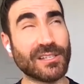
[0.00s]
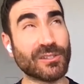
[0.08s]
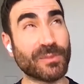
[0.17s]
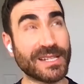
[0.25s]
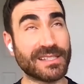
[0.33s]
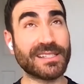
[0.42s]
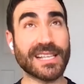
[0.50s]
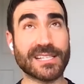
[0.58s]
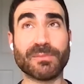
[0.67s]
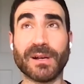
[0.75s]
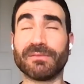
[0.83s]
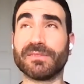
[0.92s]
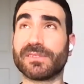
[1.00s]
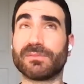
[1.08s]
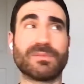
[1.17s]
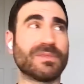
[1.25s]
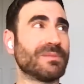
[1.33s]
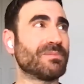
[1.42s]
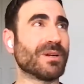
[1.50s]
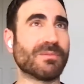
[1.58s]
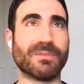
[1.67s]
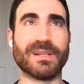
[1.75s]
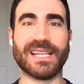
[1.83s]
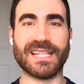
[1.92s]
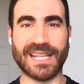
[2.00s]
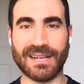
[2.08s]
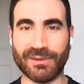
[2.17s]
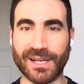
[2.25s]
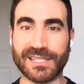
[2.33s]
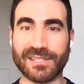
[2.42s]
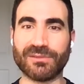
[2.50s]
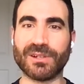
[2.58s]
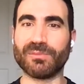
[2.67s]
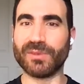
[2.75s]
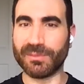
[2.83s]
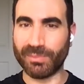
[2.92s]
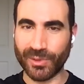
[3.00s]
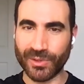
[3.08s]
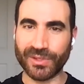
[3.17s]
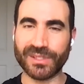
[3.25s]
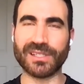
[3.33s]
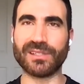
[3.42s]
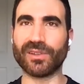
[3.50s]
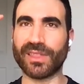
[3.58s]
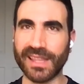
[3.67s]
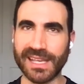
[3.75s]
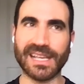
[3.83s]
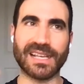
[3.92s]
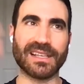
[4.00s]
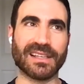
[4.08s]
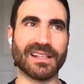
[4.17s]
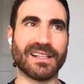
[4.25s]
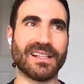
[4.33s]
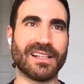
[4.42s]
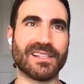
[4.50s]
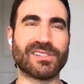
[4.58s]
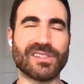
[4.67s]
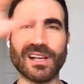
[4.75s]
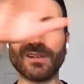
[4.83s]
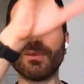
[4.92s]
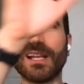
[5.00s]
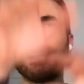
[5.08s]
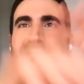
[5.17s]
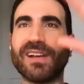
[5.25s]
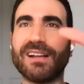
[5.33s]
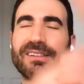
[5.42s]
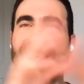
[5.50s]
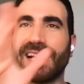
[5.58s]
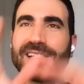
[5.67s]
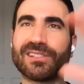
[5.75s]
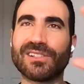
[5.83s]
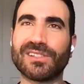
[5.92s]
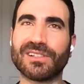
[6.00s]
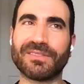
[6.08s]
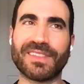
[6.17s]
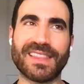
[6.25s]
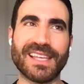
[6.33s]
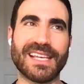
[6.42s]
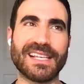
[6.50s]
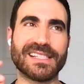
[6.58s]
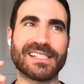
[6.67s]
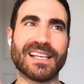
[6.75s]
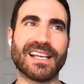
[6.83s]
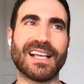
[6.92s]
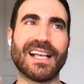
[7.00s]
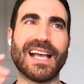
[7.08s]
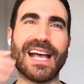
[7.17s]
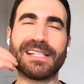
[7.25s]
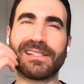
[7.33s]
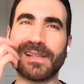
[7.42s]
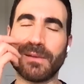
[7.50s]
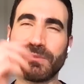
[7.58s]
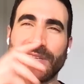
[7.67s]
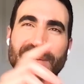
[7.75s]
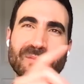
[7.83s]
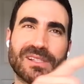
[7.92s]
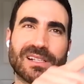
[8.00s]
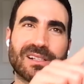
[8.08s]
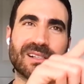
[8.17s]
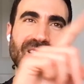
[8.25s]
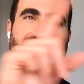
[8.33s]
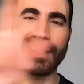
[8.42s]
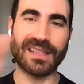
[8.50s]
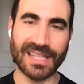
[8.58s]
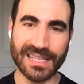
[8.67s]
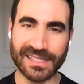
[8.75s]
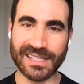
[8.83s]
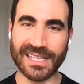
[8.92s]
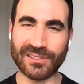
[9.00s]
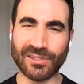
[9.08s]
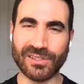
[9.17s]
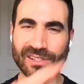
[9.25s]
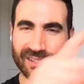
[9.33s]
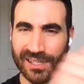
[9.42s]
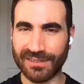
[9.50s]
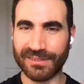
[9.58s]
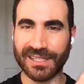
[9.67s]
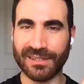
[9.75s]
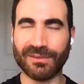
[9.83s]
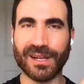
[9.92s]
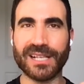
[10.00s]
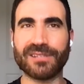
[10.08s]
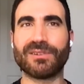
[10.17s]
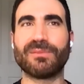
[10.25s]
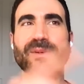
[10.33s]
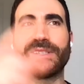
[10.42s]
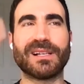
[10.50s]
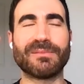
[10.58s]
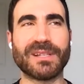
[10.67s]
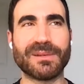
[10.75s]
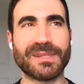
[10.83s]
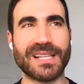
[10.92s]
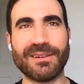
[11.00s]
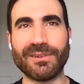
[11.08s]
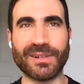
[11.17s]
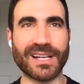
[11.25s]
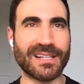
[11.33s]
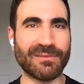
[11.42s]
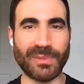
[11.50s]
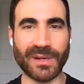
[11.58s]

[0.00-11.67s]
You spend six months probably in that writer's room with boards, and you're thinking so many variations of things. And sometimes the, the, these issues are solved in the writer's room, but sometimes they're all kind of